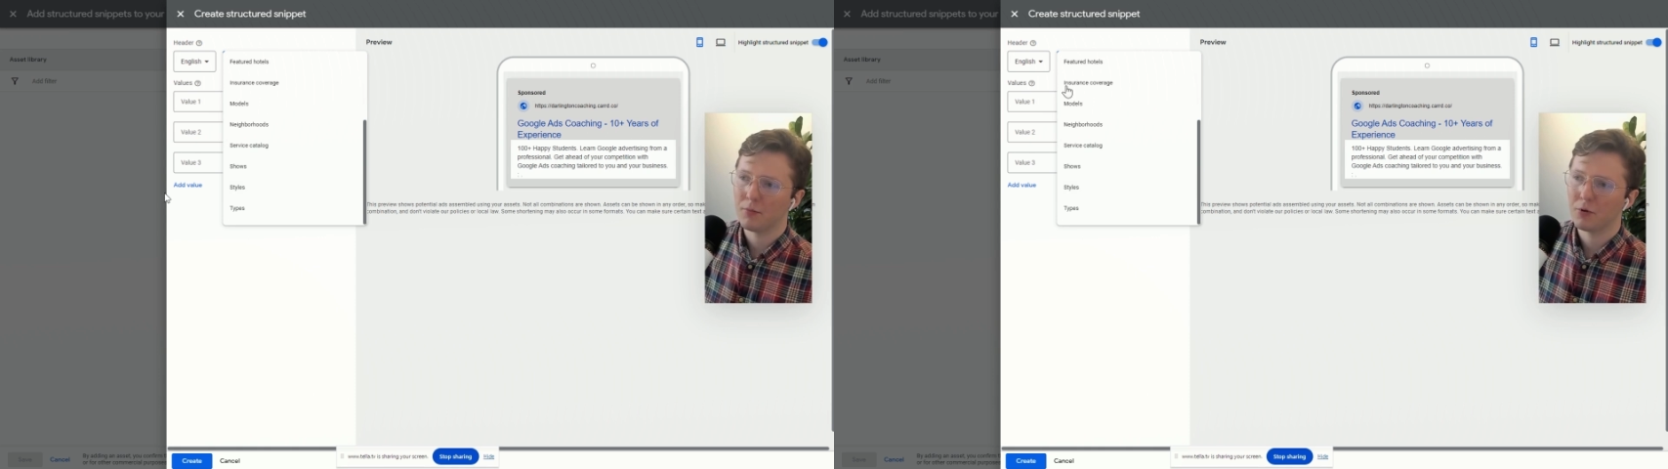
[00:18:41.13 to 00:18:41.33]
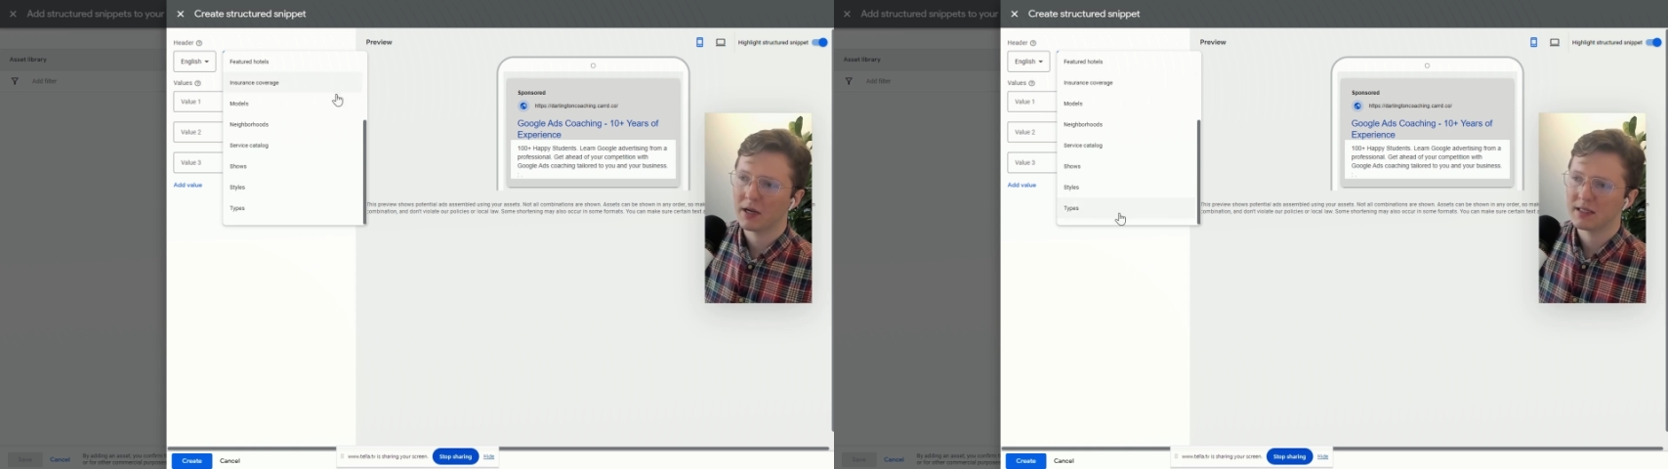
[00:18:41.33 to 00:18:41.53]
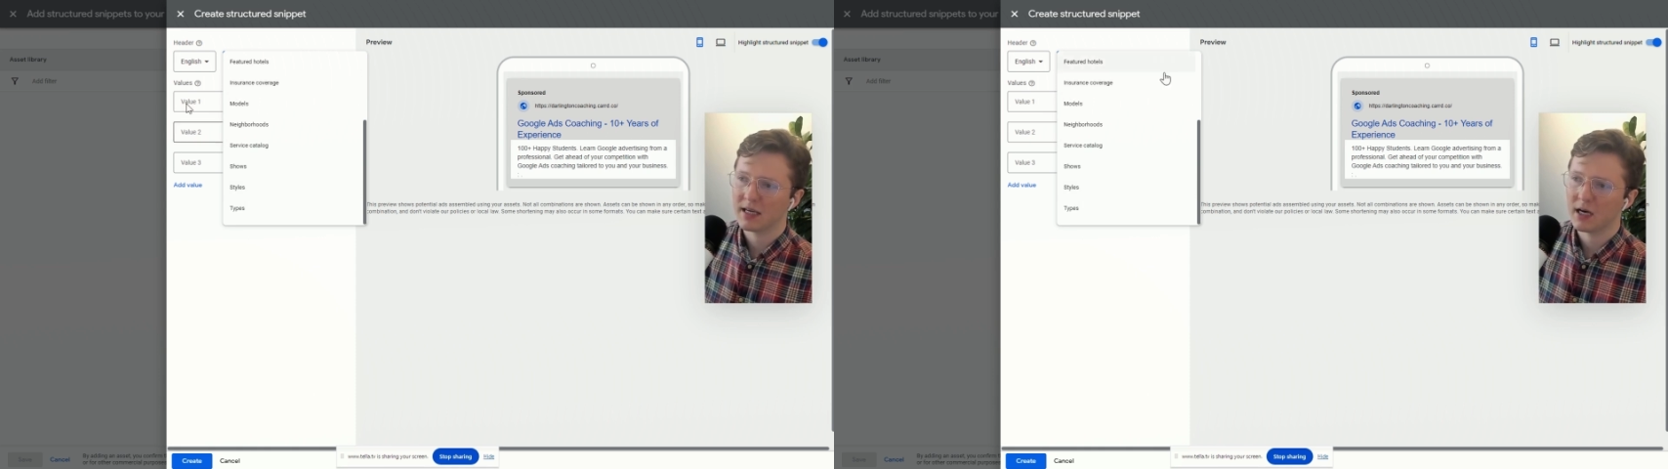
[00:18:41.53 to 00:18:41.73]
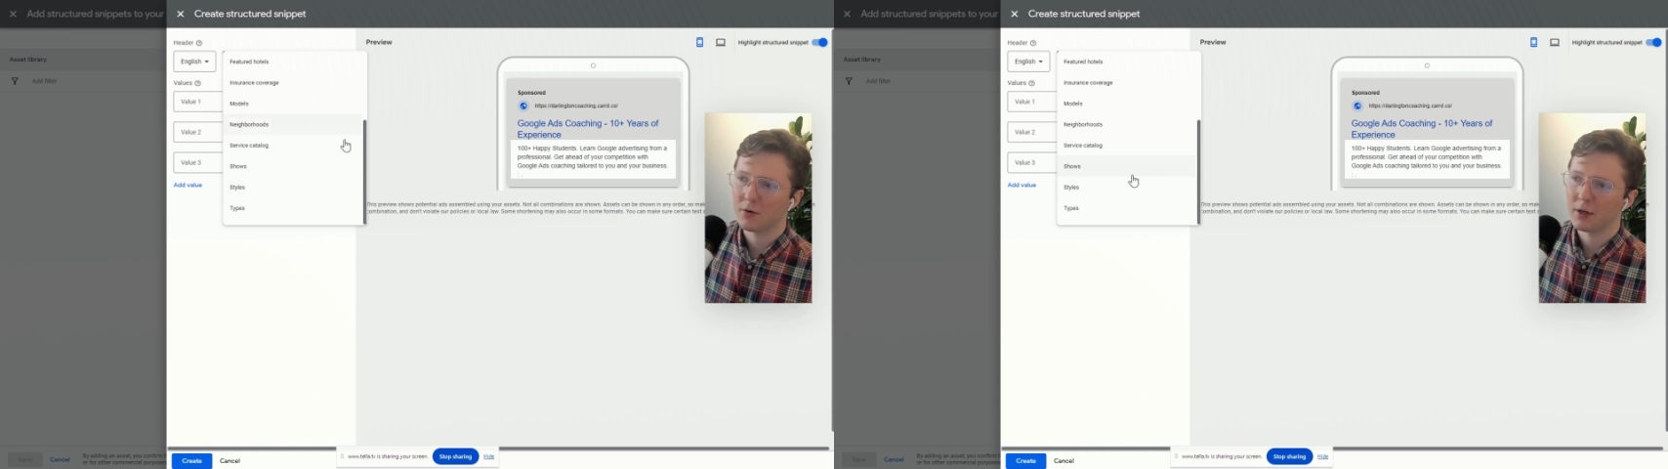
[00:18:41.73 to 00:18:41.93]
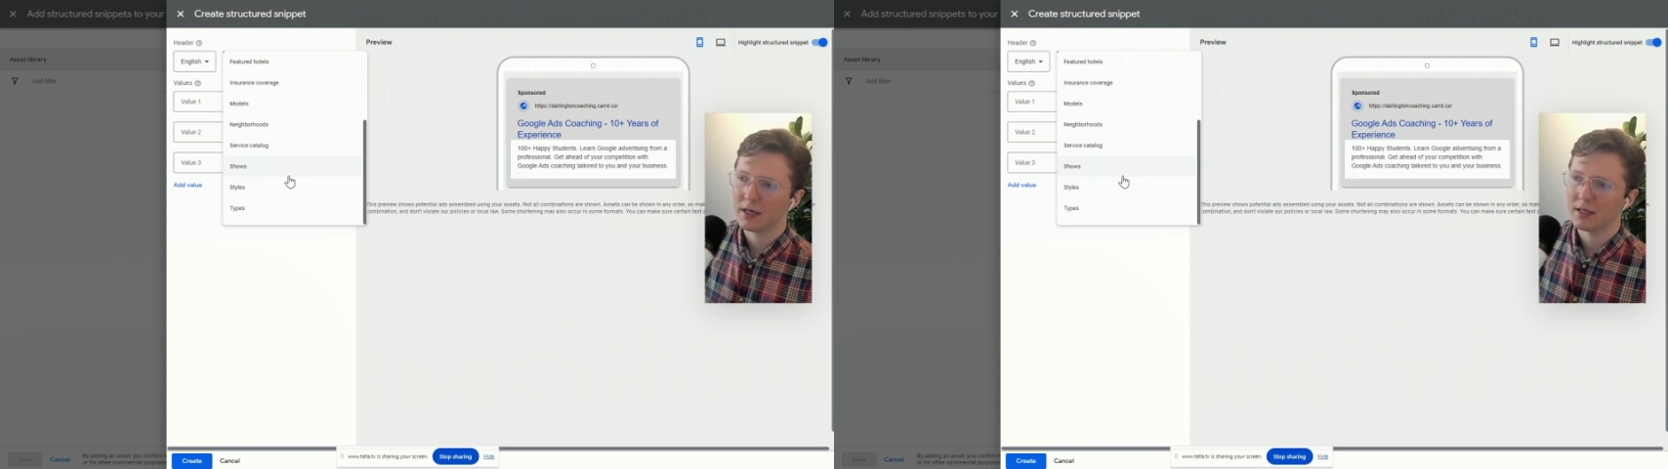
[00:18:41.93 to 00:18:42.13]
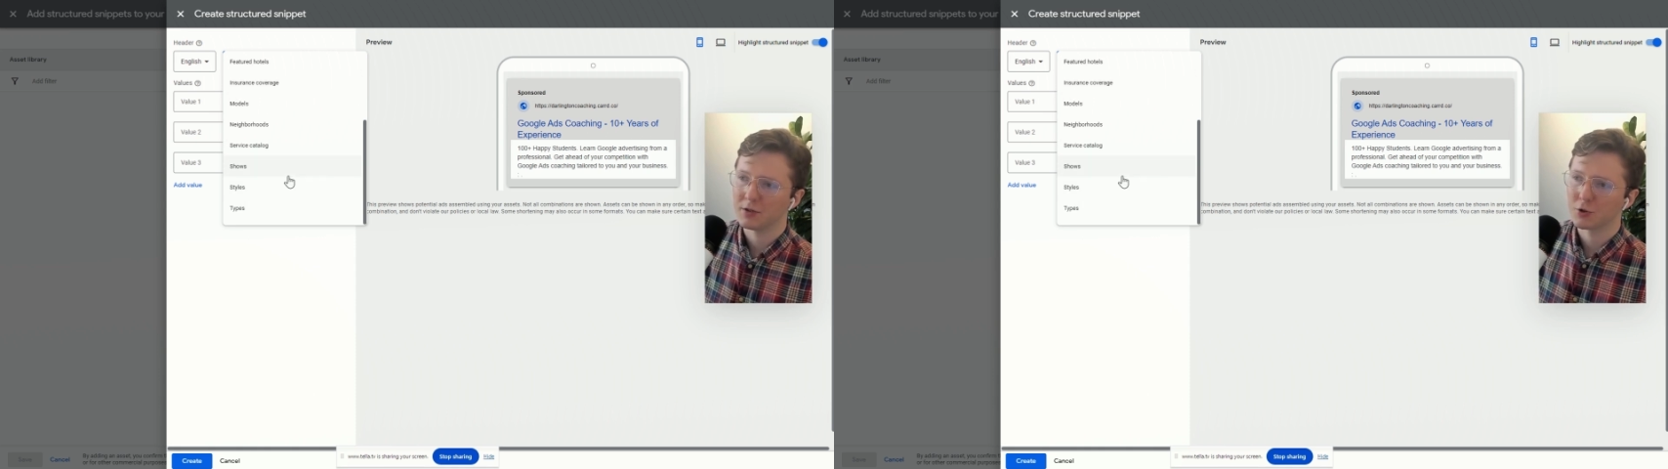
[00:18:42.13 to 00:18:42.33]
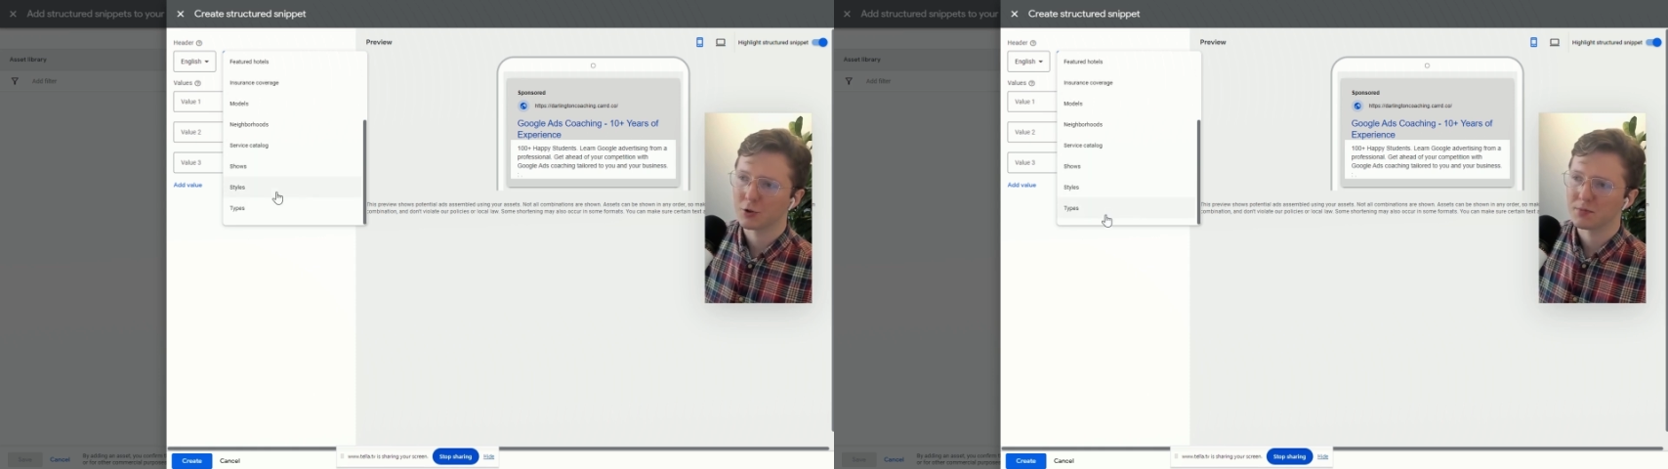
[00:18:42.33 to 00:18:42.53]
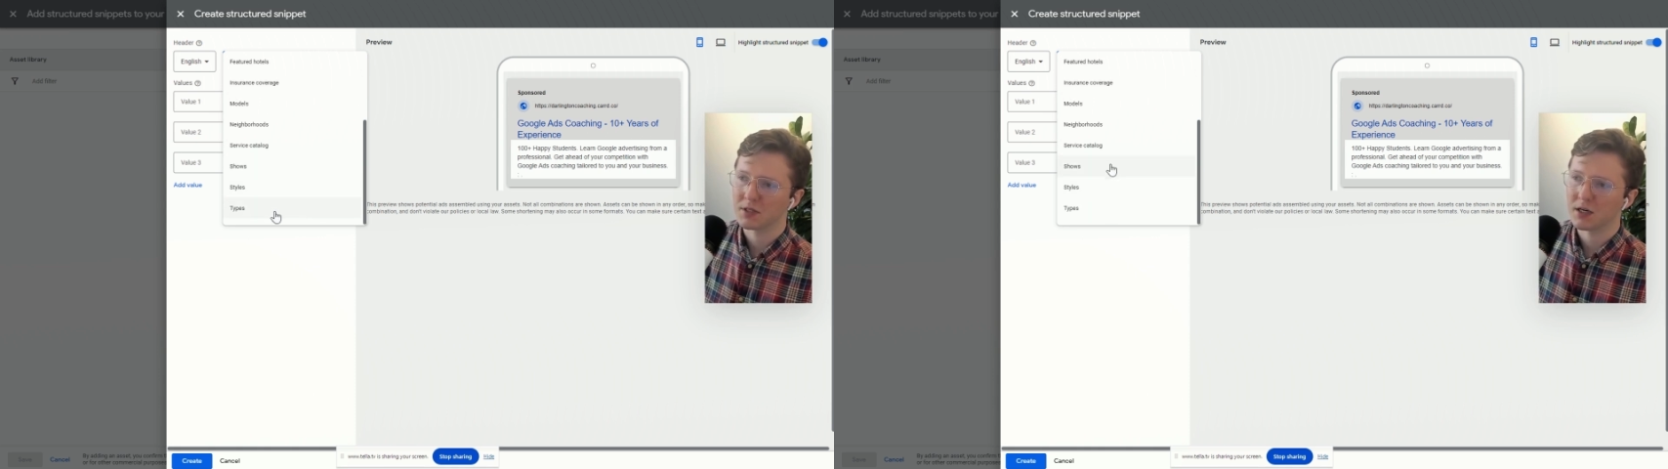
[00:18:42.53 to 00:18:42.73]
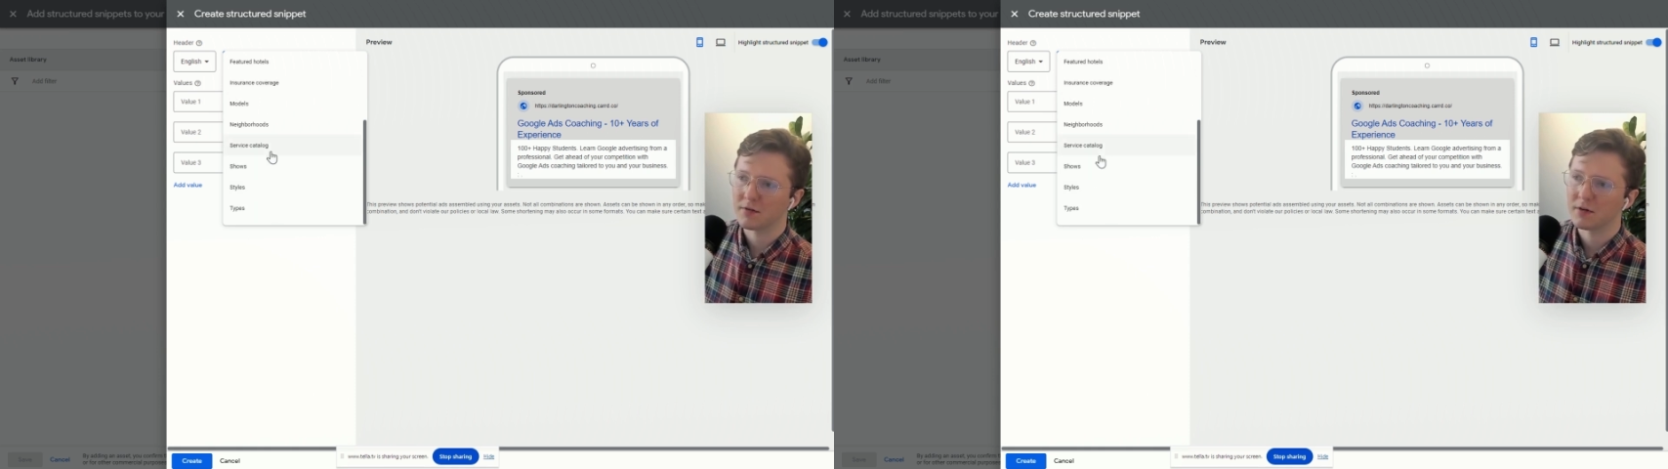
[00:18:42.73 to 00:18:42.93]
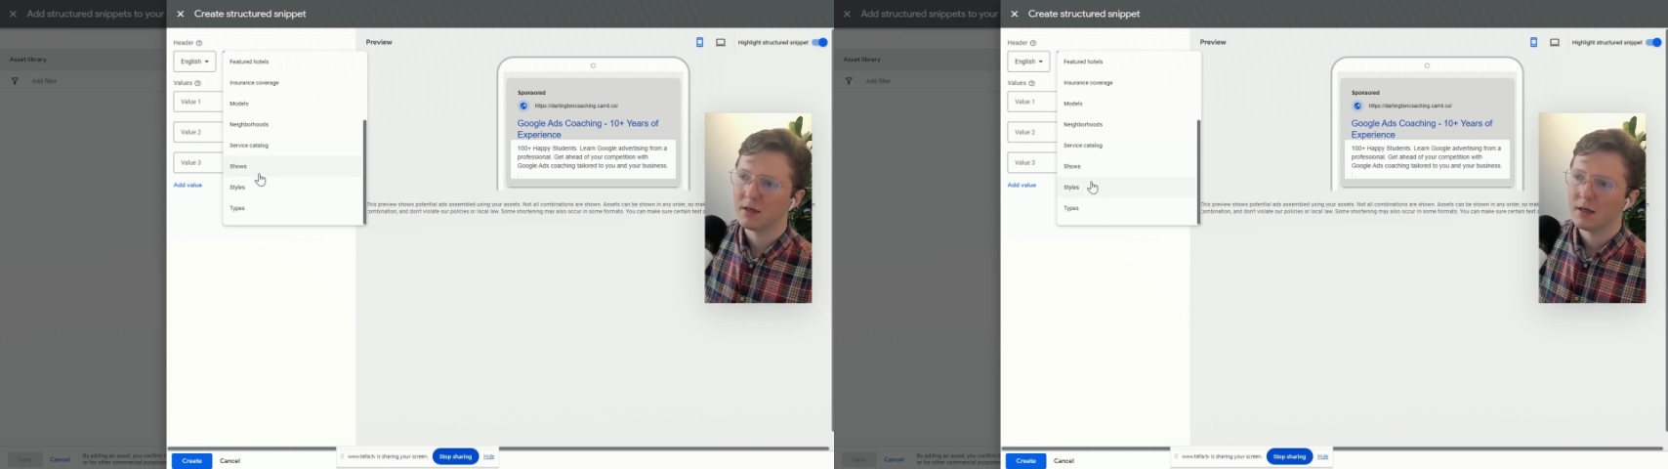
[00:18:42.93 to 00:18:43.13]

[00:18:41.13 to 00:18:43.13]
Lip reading: break it down in terms of